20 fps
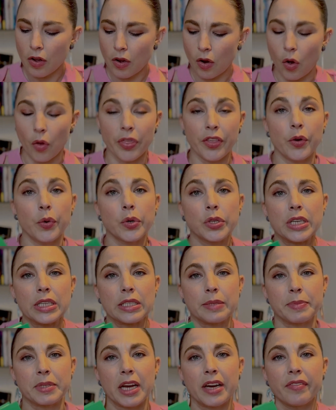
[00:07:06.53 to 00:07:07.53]
On the
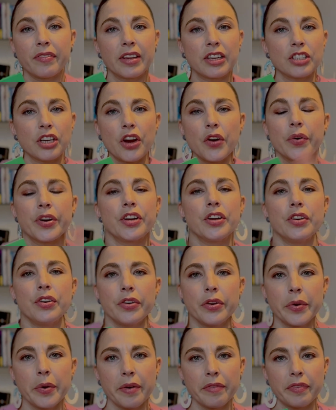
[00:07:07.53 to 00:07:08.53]
autism side of things, I already
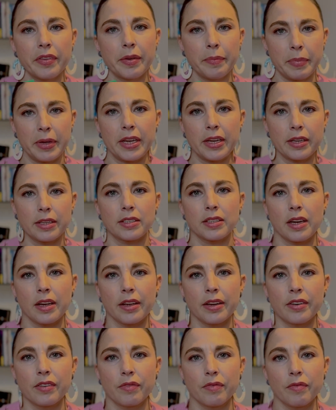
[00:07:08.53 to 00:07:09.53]
knew everything because
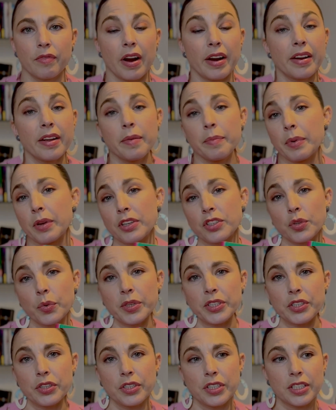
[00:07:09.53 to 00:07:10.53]
I'd read it, but it's
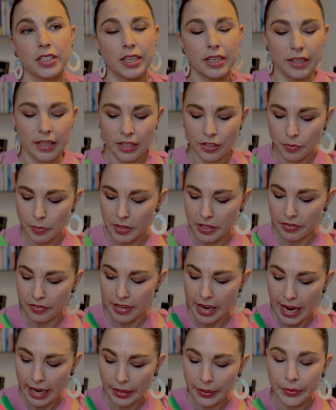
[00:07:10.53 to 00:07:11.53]
always good to see things from a
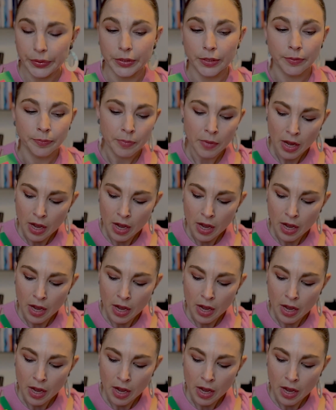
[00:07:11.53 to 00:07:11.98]
different angle.